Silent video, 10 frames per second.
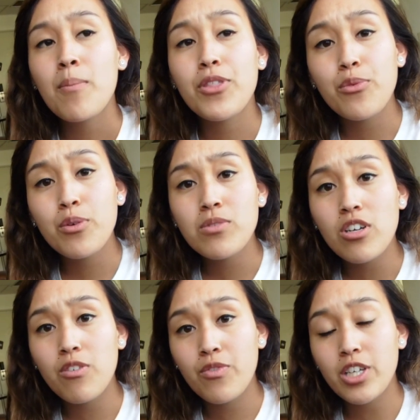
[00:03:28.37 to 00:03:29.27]
but the rooms
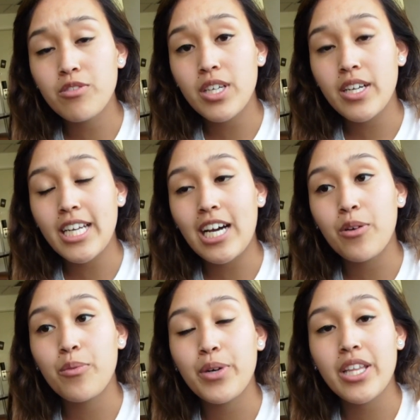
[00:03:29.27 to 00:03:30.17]
are all filled
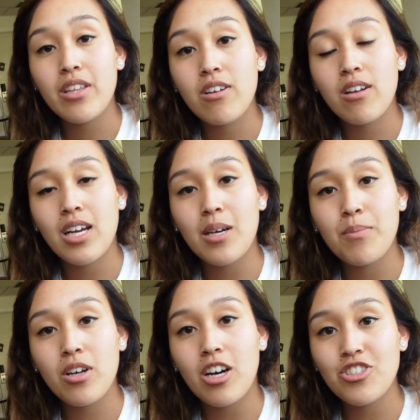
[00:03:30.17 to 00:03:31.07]
now with
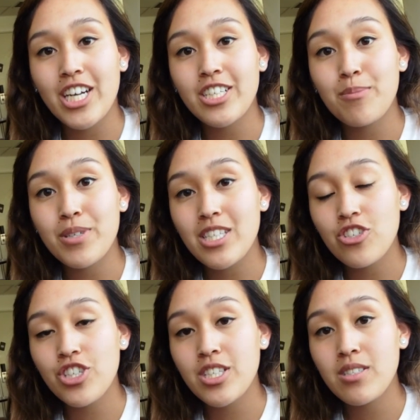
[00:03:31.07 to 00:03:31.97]
contracted
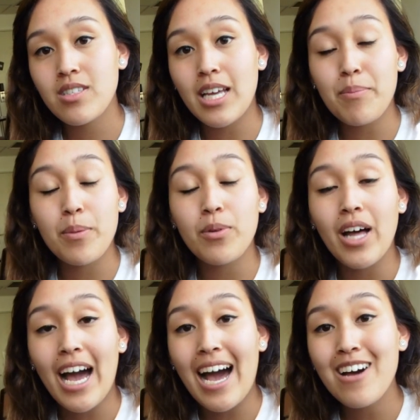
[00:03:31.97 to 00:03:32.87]
positions that people
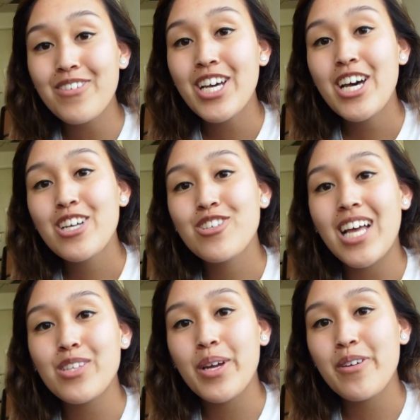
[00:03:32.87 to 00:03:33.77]
have. So
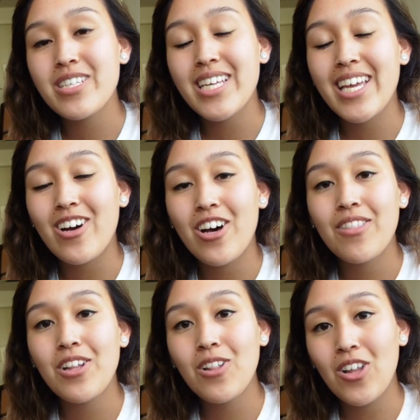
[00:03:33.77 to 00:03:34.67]
that's why we're staying
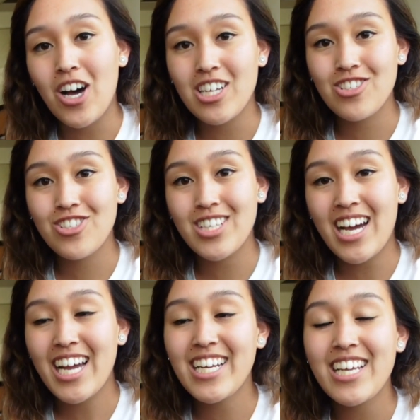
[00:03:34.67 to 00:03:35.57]
on the lodge
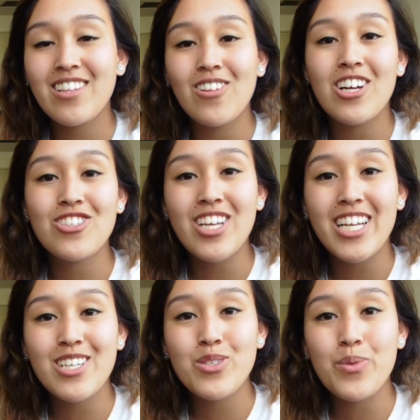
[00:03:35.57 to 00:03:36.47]
side, and the lodge
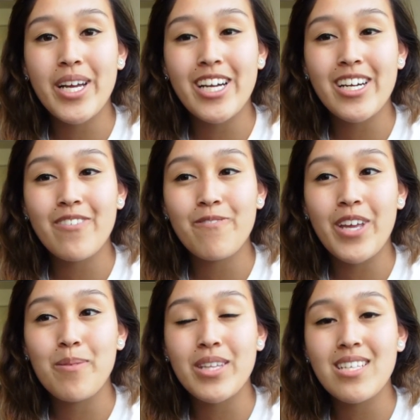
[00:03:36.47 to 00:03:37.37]
side is where
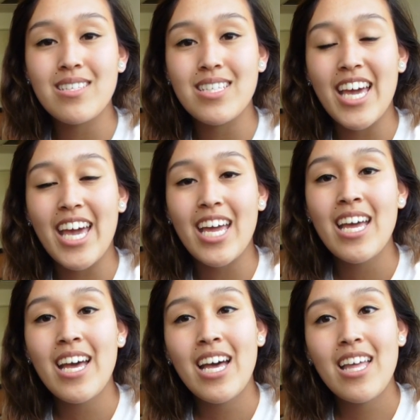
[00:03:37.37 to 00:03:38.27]
families stay
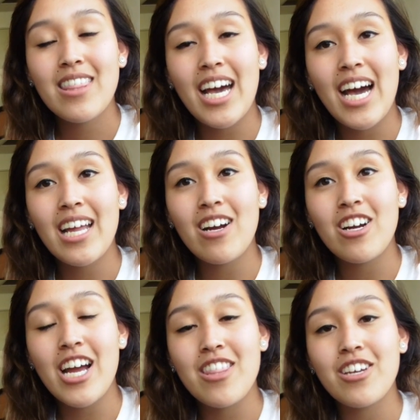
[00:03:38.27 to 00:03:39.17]
that
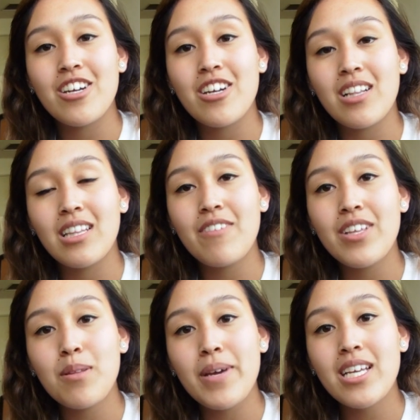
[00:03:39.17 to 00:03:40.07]
are either
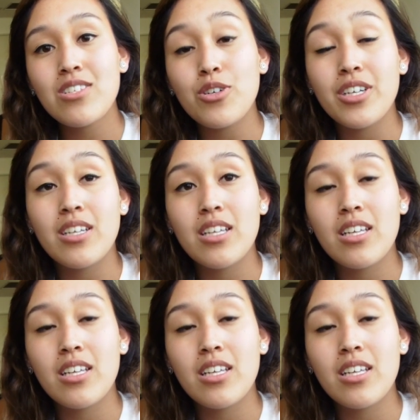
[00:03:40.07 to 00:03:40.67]
leaving the base or